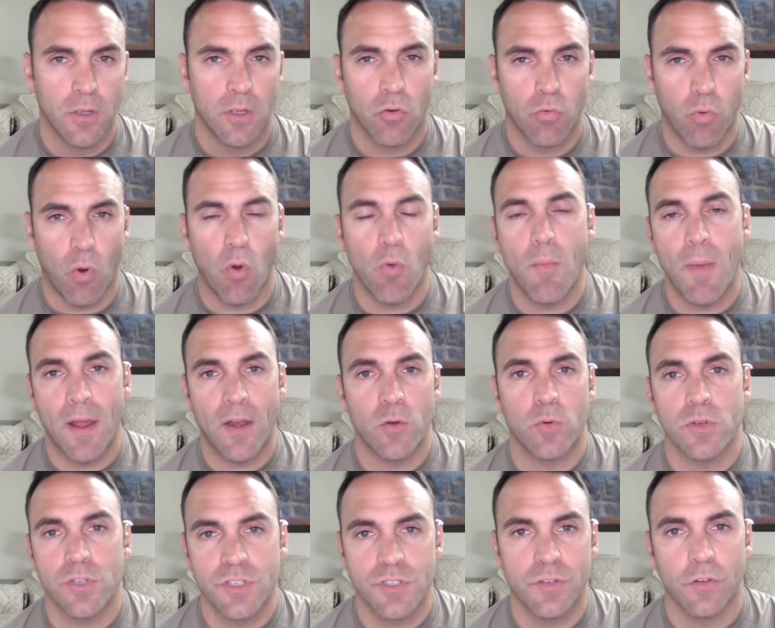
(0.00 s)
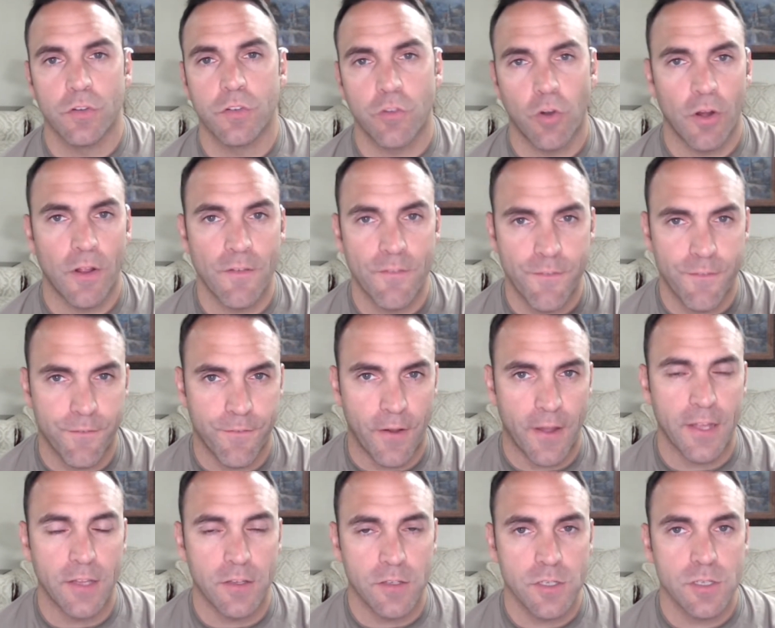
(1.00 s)
Grown men who are still starting
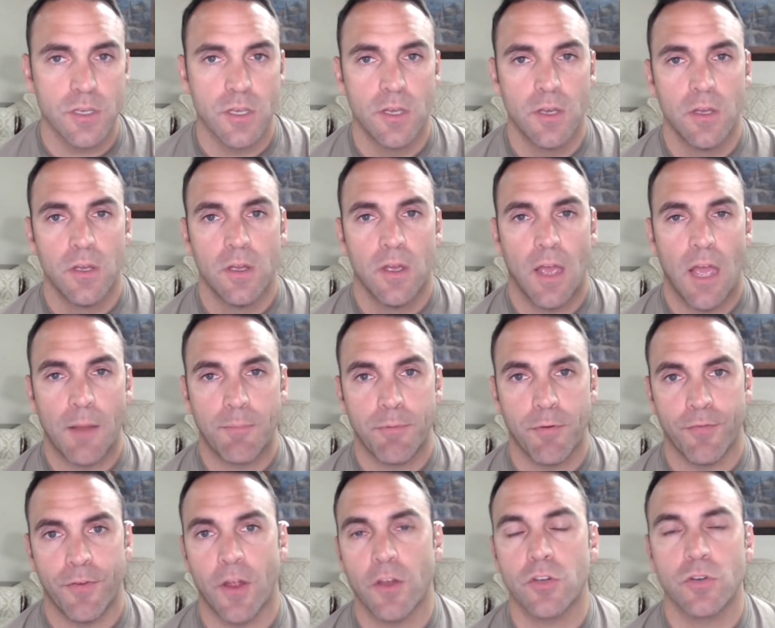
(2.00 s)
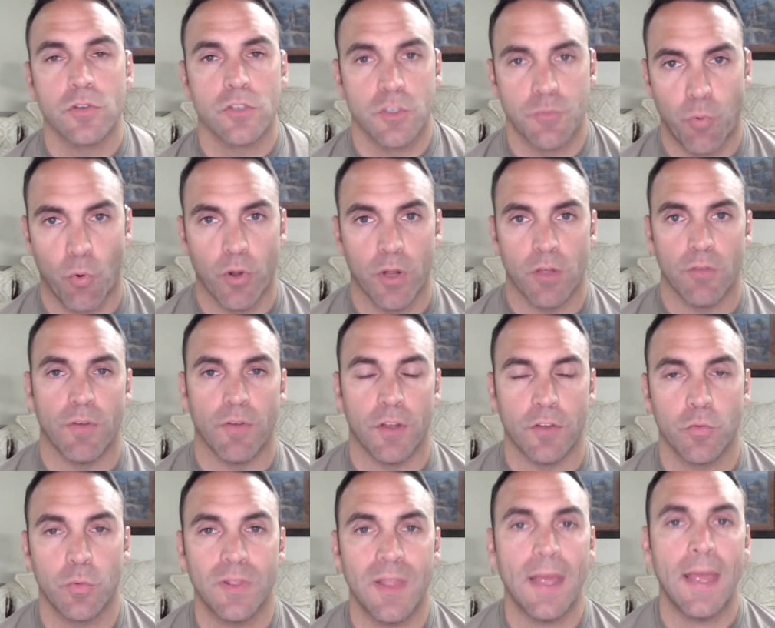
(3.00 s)
fights at professional sporting
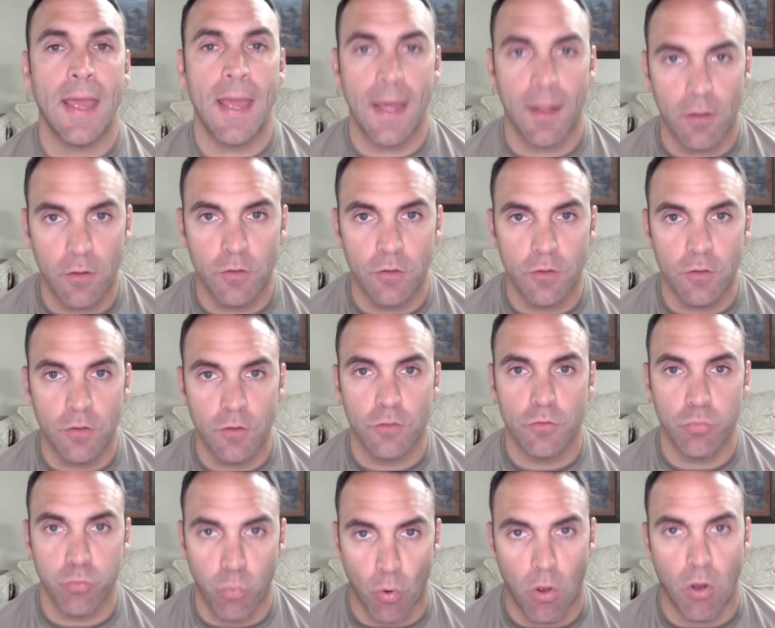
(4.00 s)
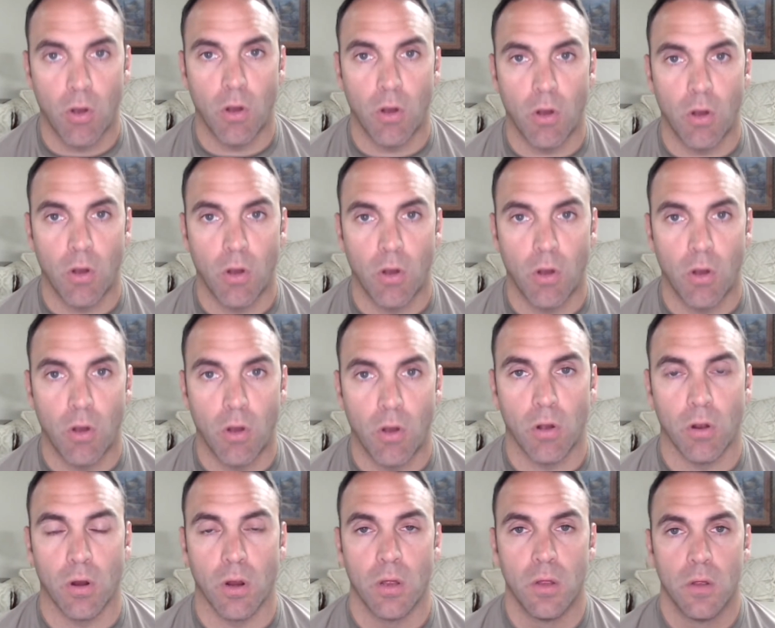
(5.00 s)
events. What the hell is wrong
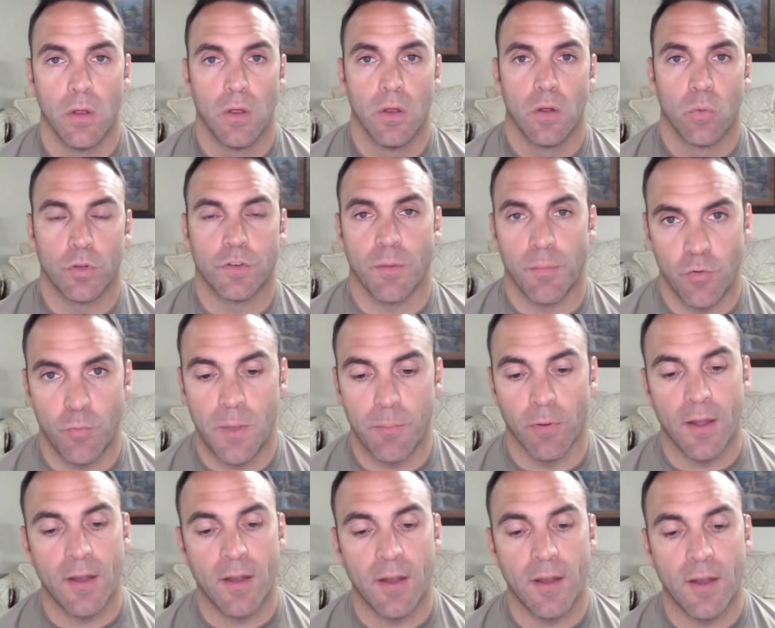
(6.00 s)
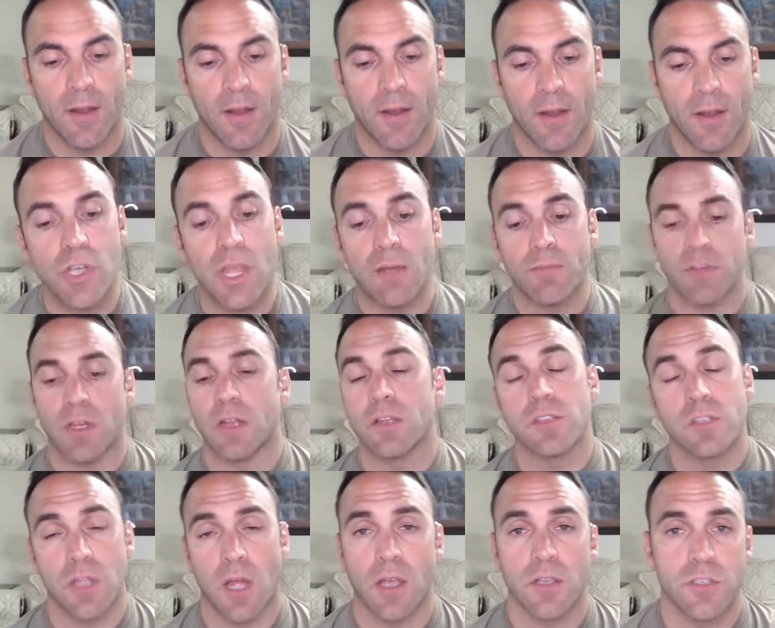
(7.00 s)
with some of you people? And it is James
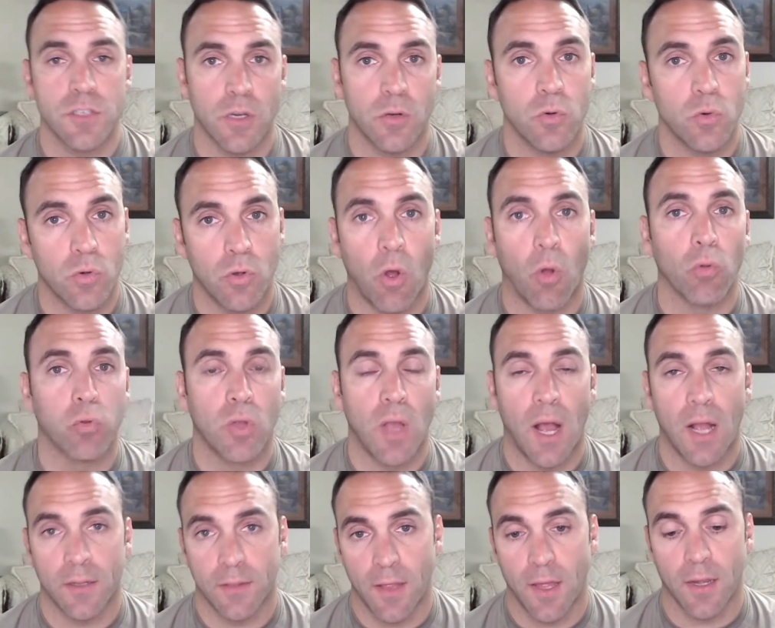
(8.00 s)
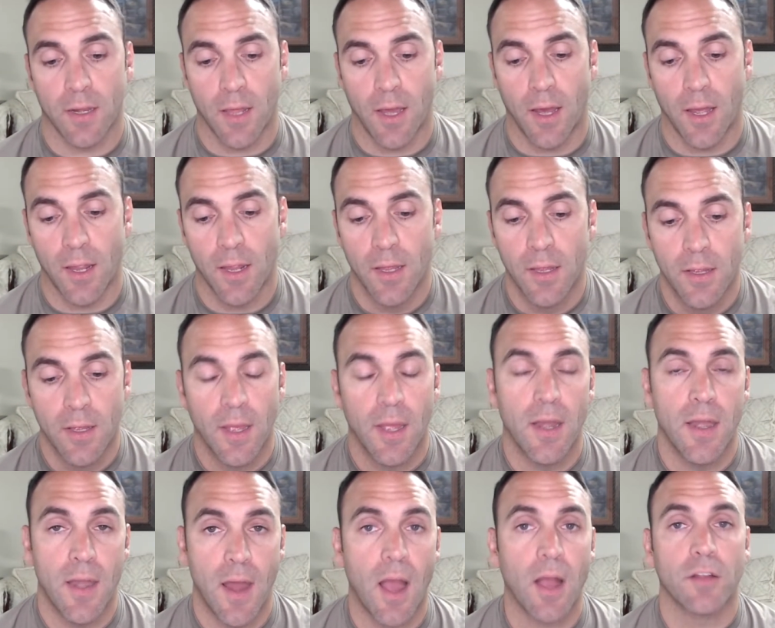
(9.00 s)
Anastasio who cold cocked that guy
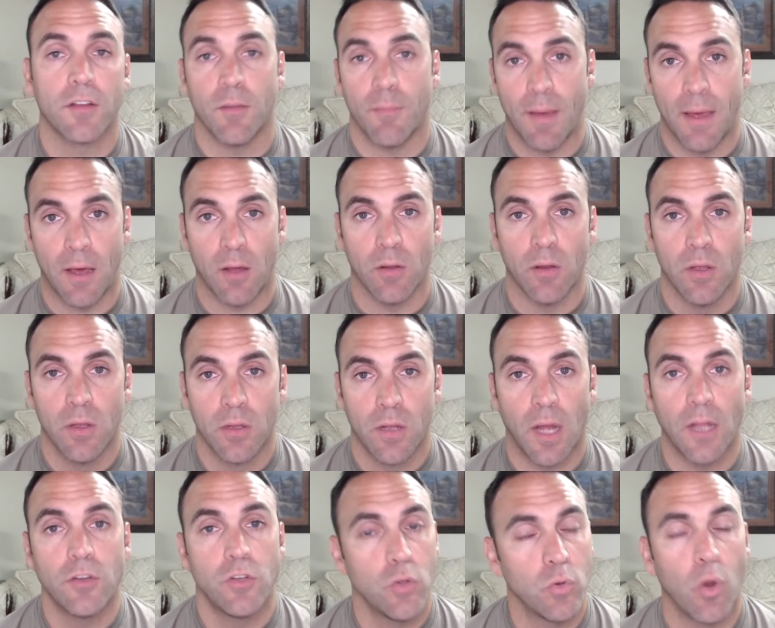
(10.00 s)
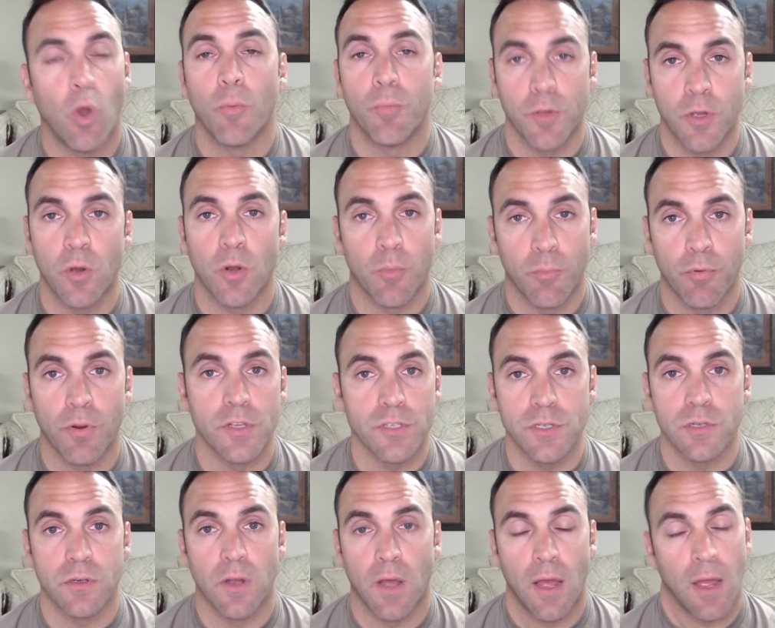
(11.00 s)
and knocked him out. I do hope you go to prison.